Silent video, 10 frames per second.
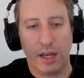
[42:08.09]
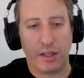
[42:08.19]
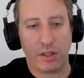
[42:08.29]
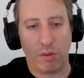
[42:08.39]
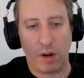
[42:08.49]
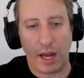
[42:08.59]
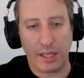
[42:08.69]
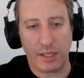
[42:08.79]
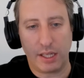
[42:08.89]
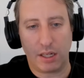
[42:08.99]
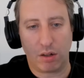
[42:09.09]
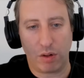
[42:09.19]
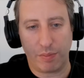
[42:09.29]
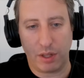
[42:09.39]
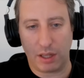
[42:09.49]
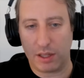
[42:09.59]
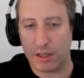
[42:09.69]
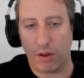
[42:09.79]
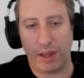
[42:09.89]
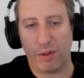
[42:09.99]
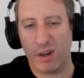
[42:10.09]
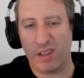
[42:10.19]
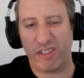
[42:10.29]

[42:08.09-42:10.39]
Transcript: And so when I see crypto, like one of